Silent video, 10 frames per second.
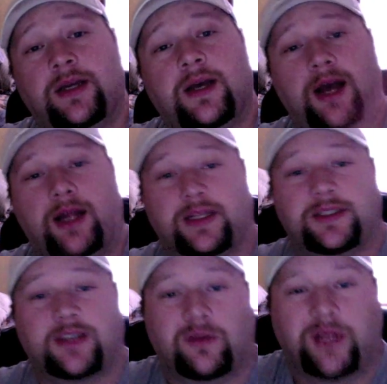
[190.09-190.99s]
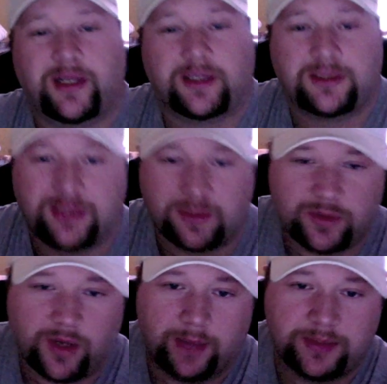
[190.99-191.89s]
Holla at y'all later.
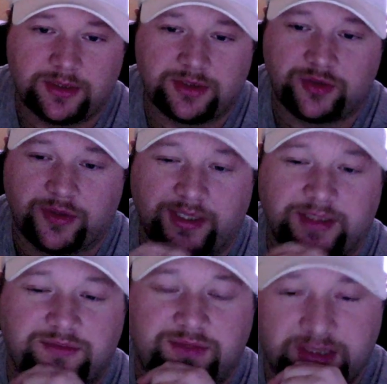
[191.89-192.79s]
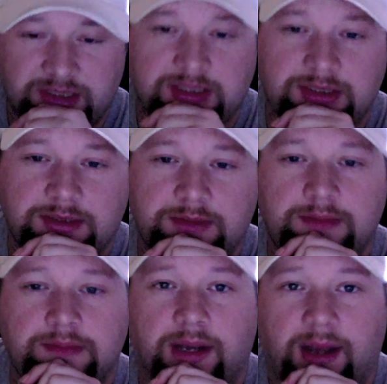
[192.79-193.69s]
Subscribe to the Strange Vision,
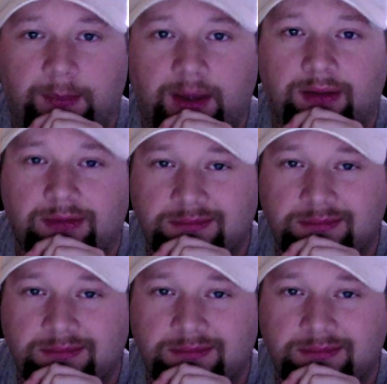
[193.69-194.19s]
and I'm out.